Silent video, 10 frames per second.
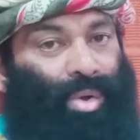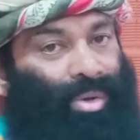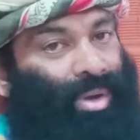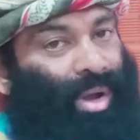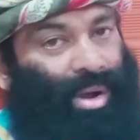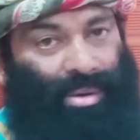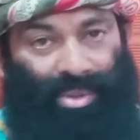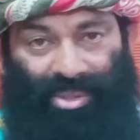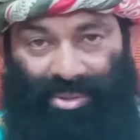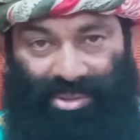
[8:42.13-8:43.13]
Now
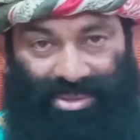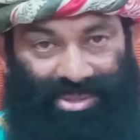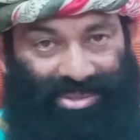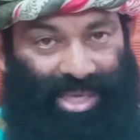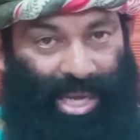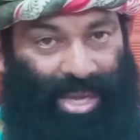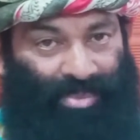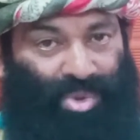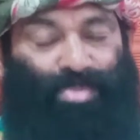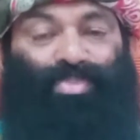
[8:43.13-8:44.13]
it is the time
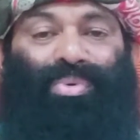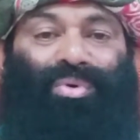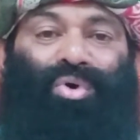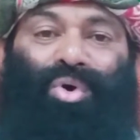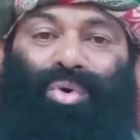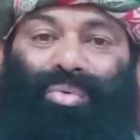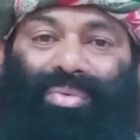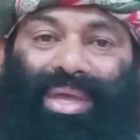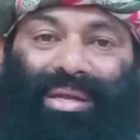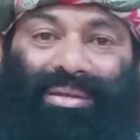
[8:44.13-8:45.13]
you
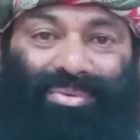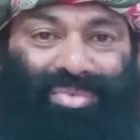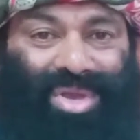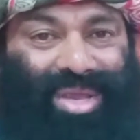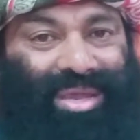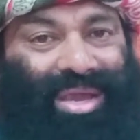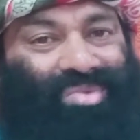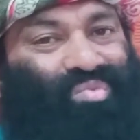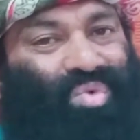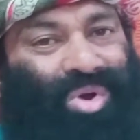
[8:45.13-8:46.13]
prove that we
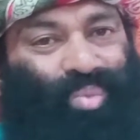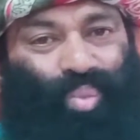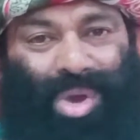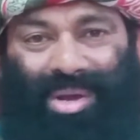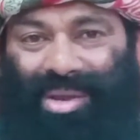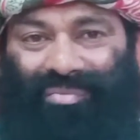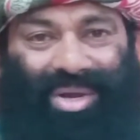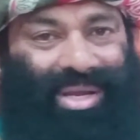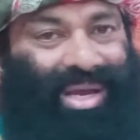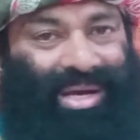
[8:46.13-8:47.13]
can work very,
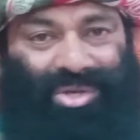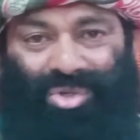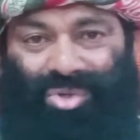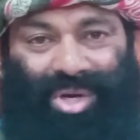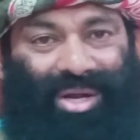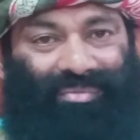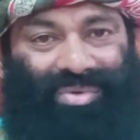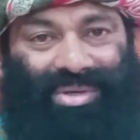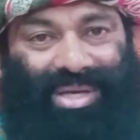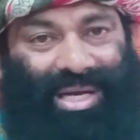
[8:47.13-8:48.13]
very hard. You do not have
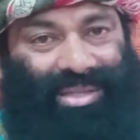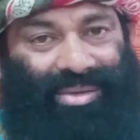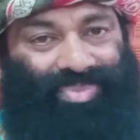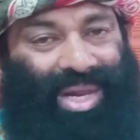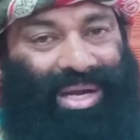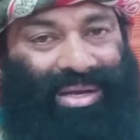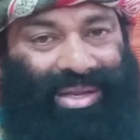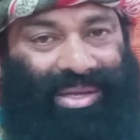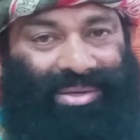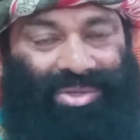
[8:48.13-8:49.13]
to tell the
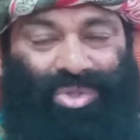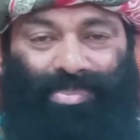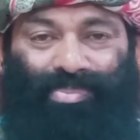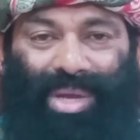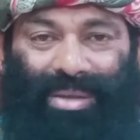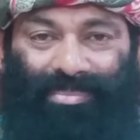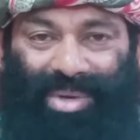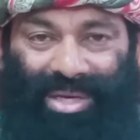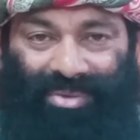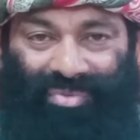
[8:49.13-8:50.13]
leader to beg
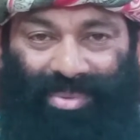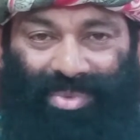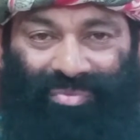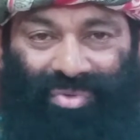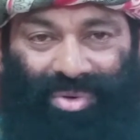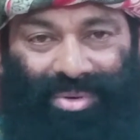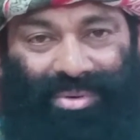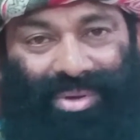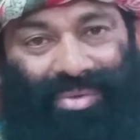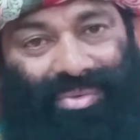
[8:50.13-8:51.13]
money from a
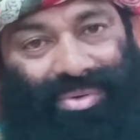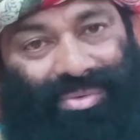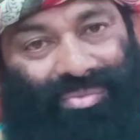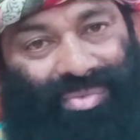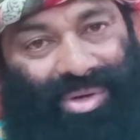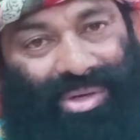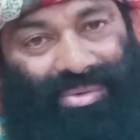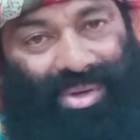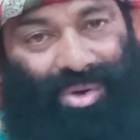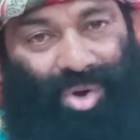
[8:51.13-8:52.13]
foreign um, world
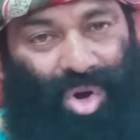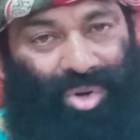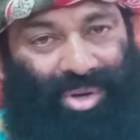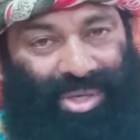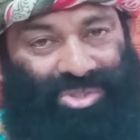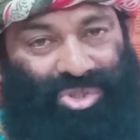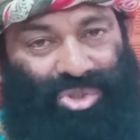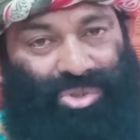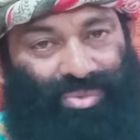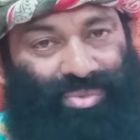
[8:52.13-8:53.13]

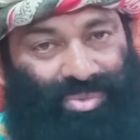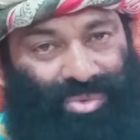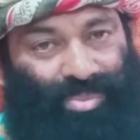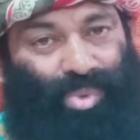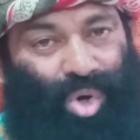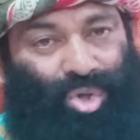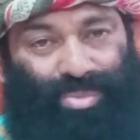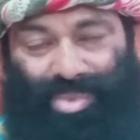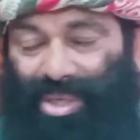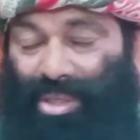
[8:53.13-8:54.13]
organization to borrow
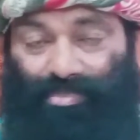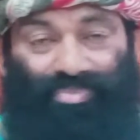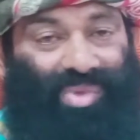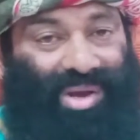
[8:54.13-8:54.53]
money.